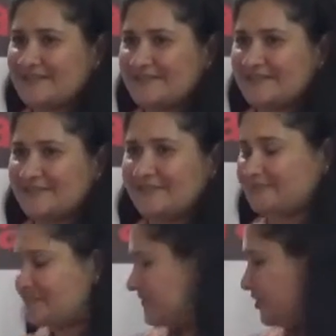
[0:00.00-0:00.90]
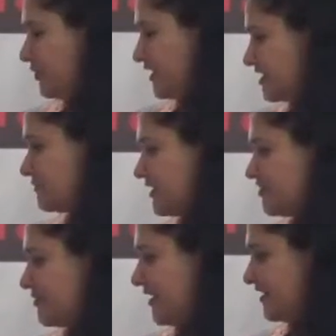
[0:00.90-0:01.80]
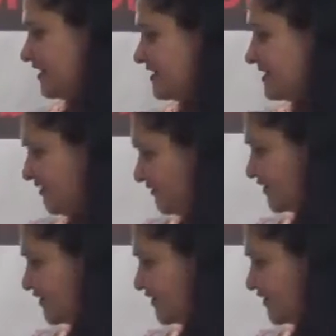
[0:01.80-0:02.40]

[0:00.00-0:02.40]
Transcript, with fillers: the new age spirituality stuff,